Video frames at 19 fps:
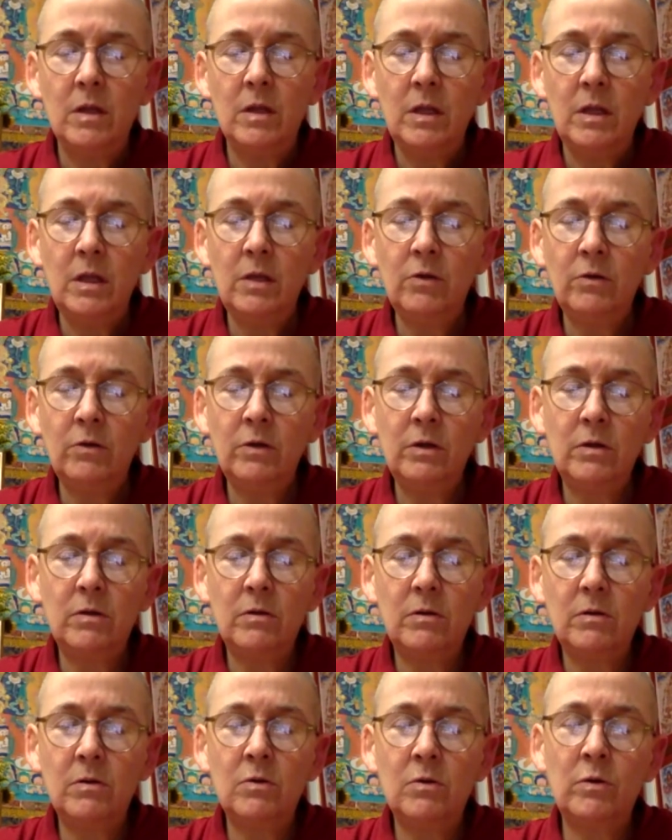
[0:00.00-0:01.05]
here in
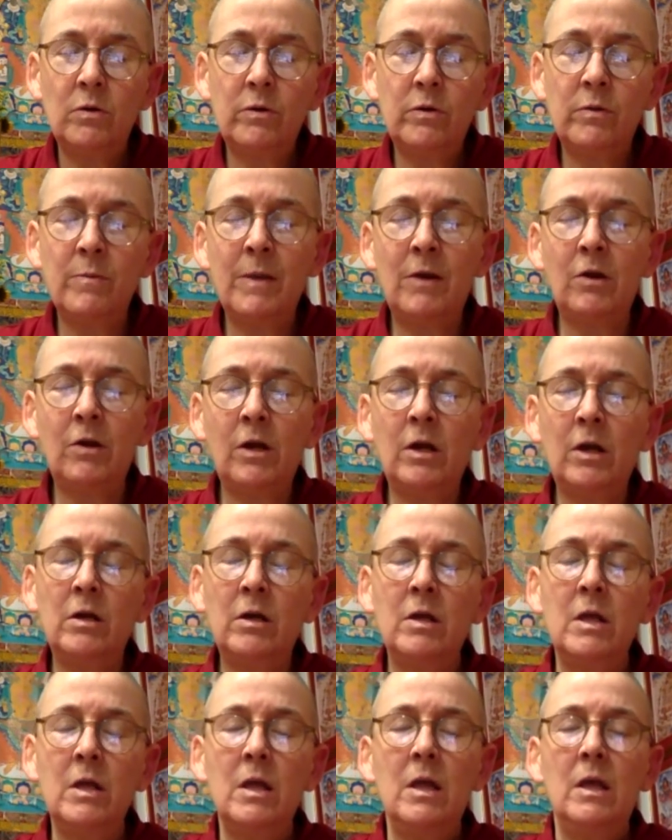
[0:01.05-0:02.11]
North America.
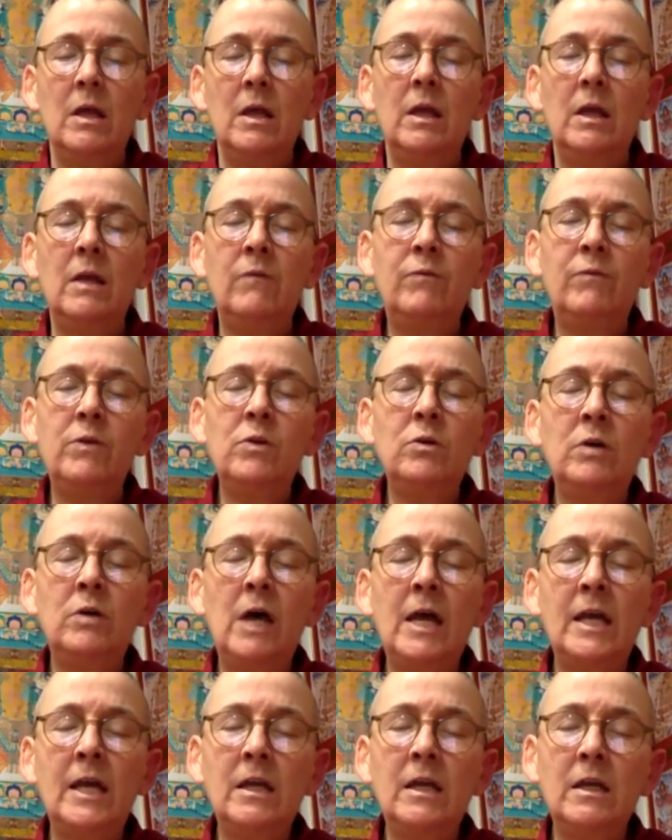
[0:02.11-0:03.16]
If you
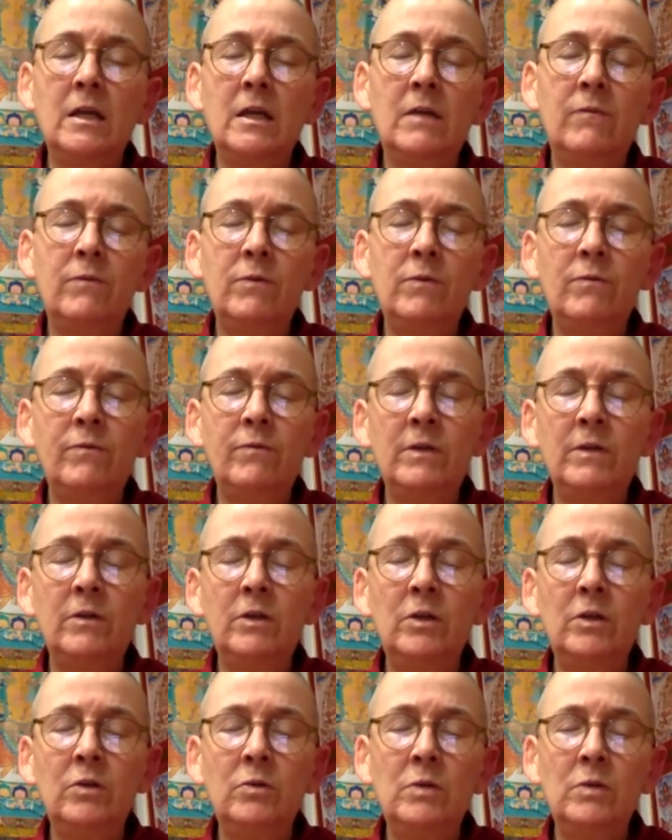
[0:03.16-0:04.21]
like it, if you feel
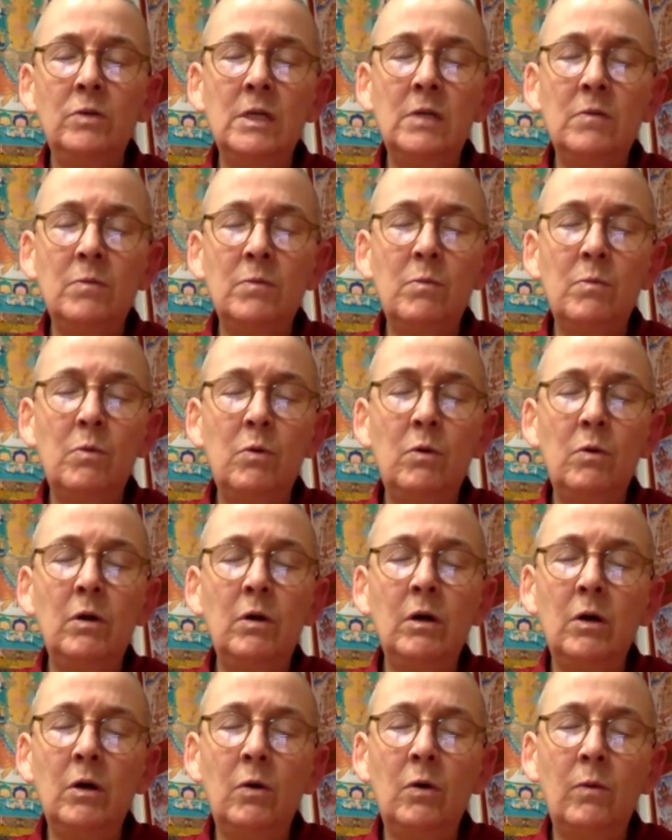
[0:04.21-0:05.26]
you need
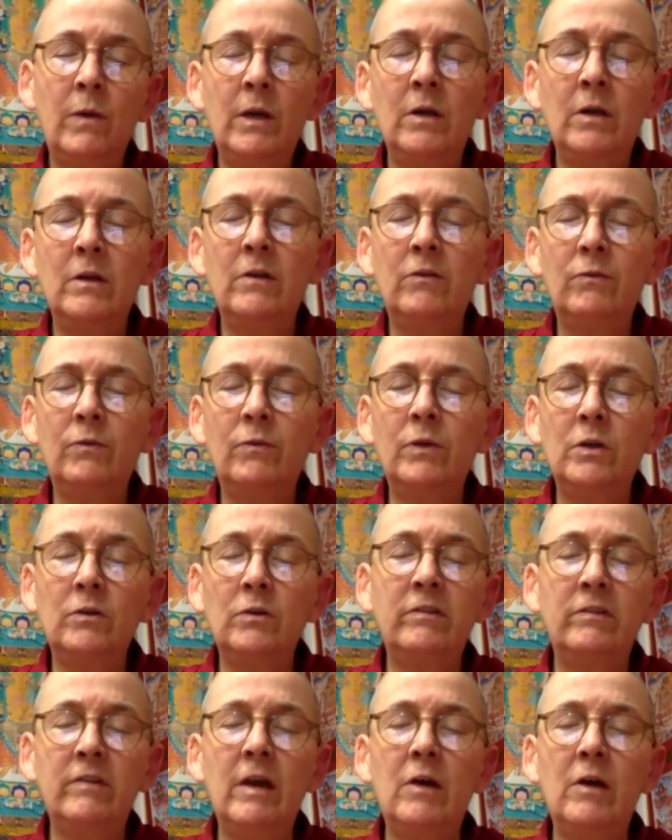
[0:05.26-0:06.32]
more awareness for
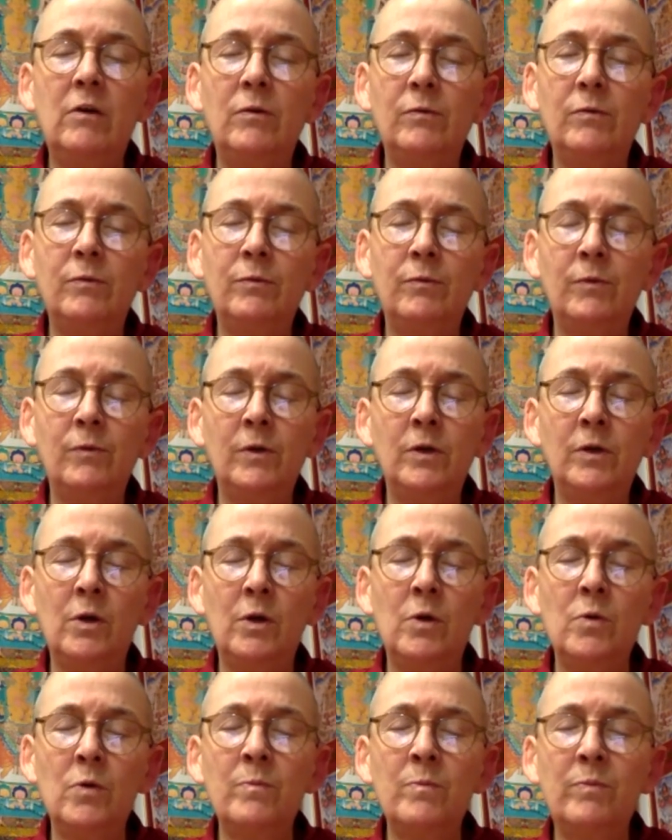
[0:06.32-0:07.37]
yourself, for your
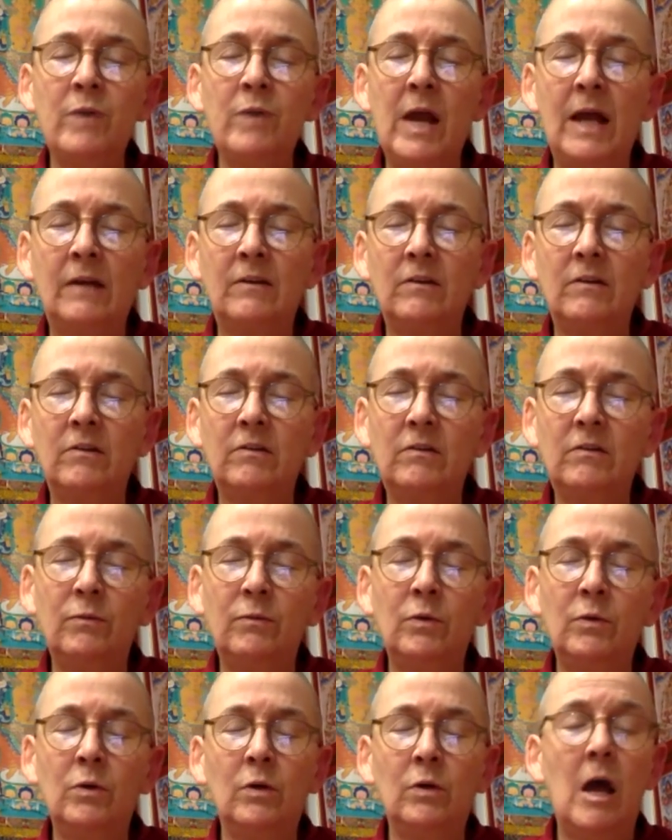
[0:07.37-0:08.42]
own practice,
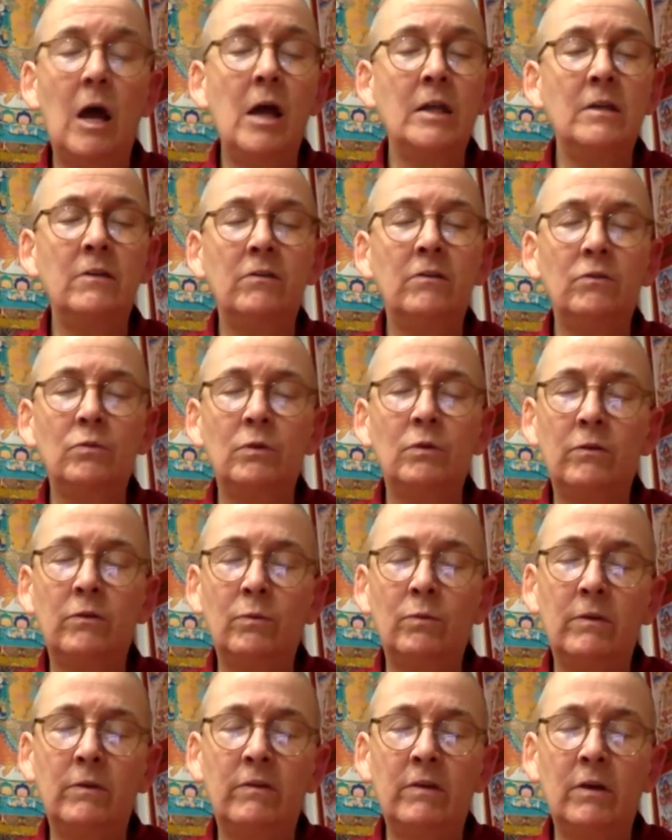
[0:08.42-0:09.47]
for kindness towards
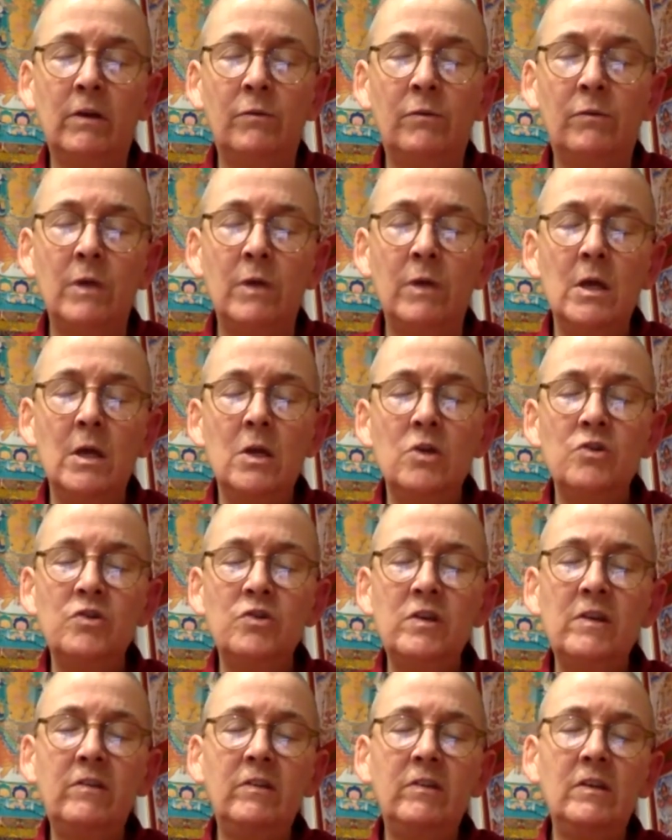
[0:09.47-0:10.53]
oneself,
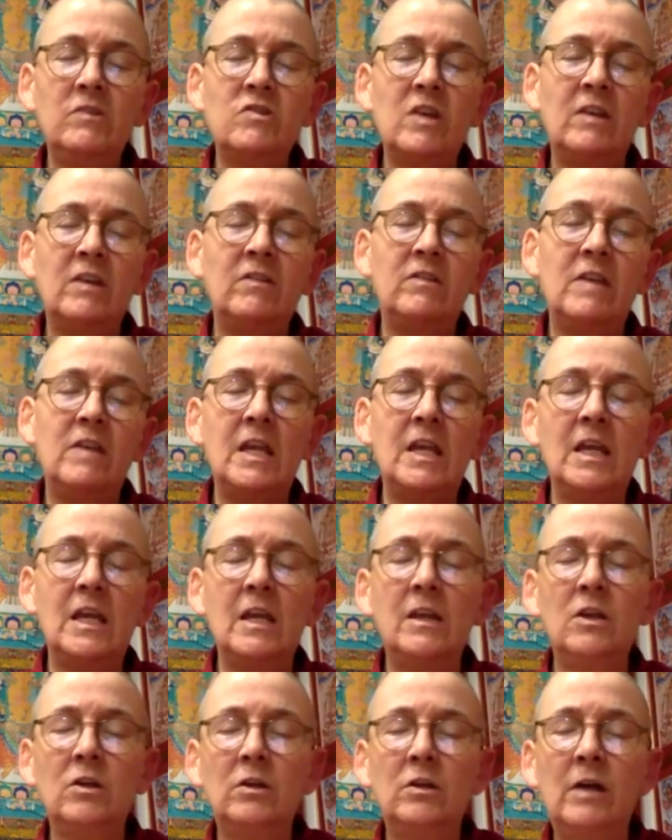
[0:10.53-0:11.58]
she suggests
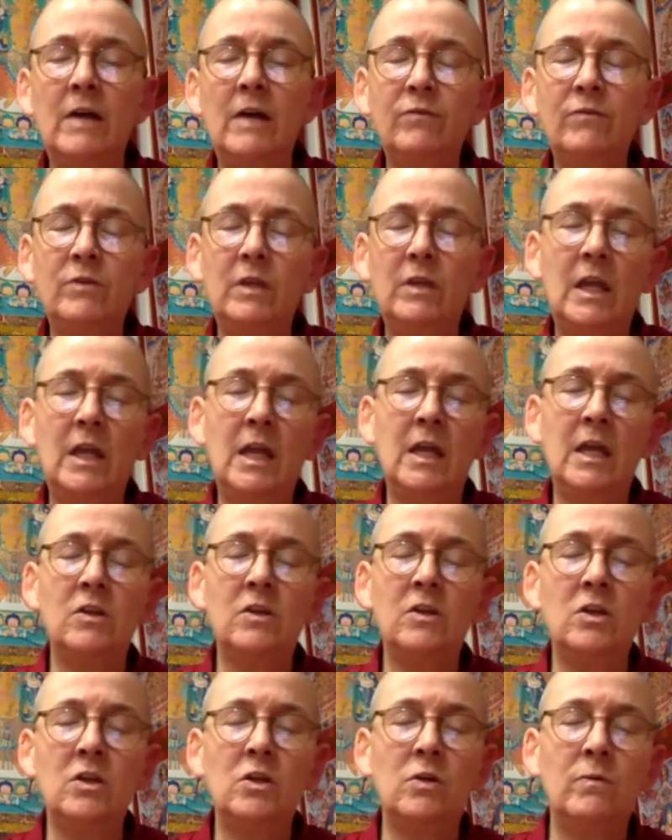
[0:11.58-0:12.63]
taking your left hand
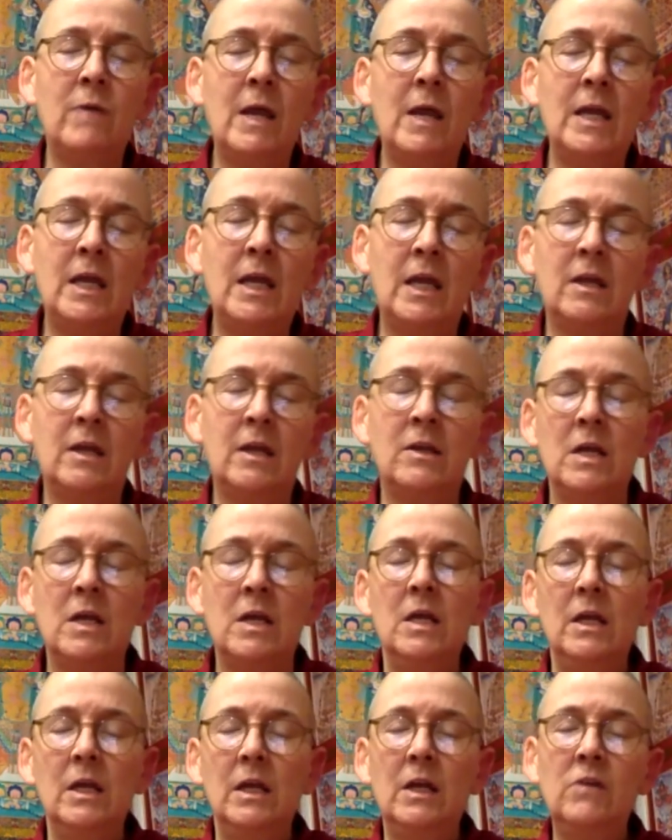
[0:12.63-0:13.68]
and your right hand
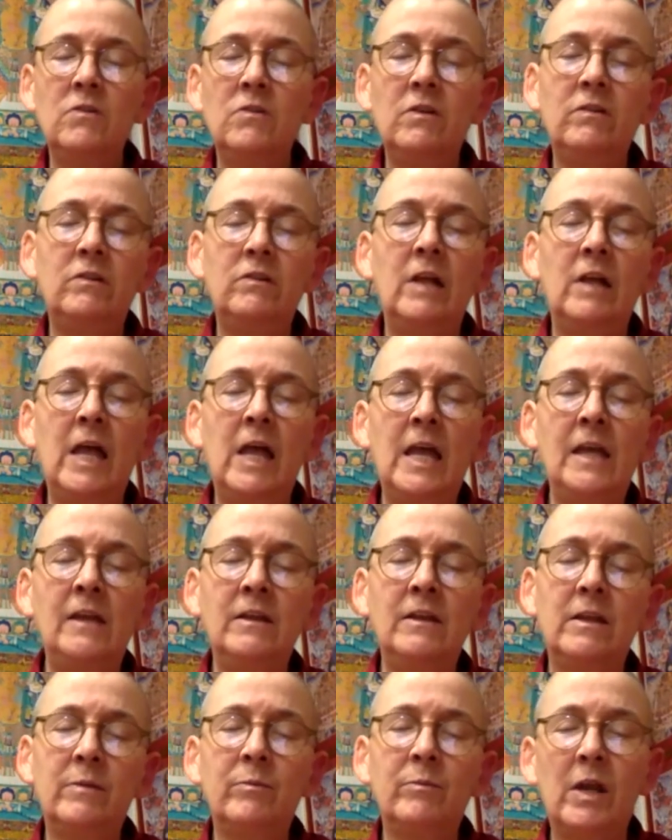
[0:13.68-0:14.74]
and just laying
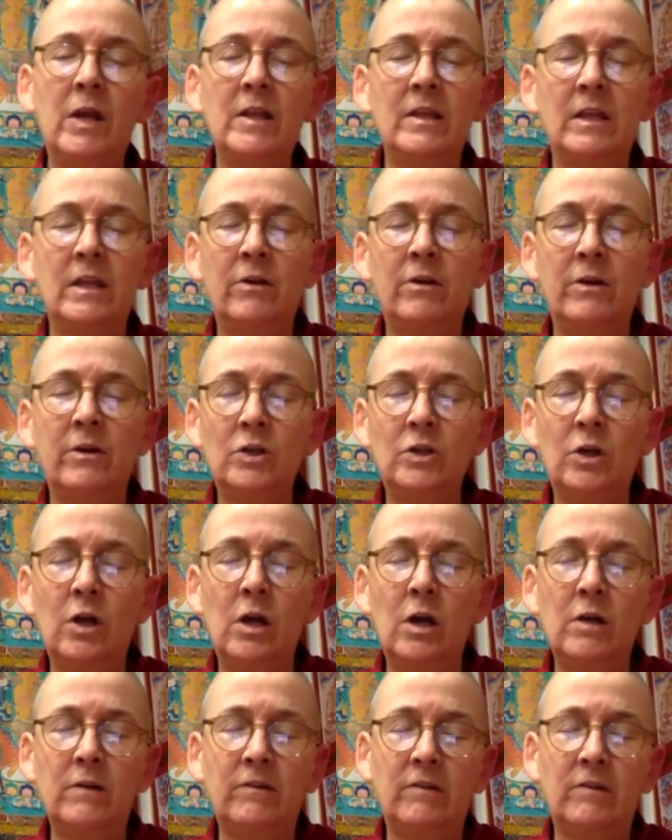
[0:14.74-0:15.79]
them right there on your
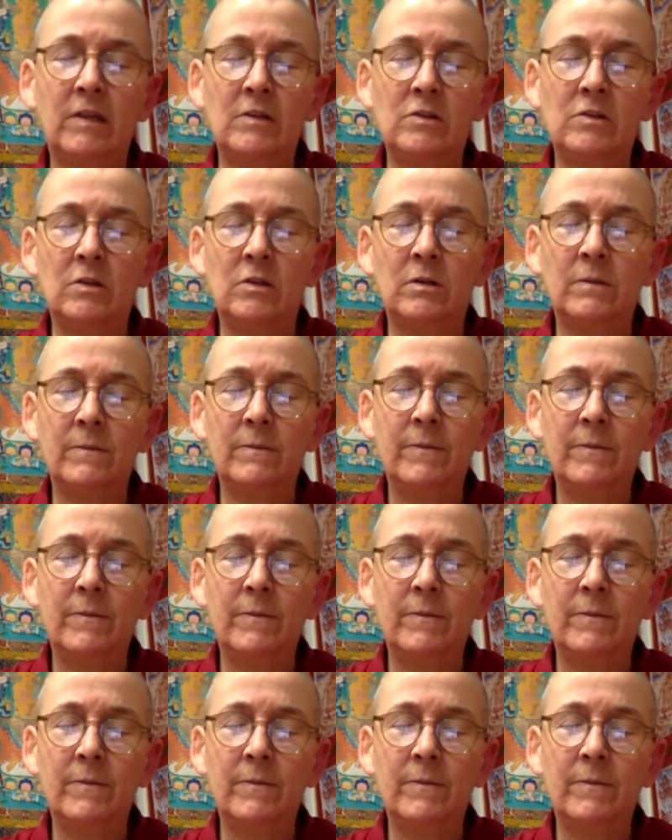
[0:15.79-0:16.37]
heart center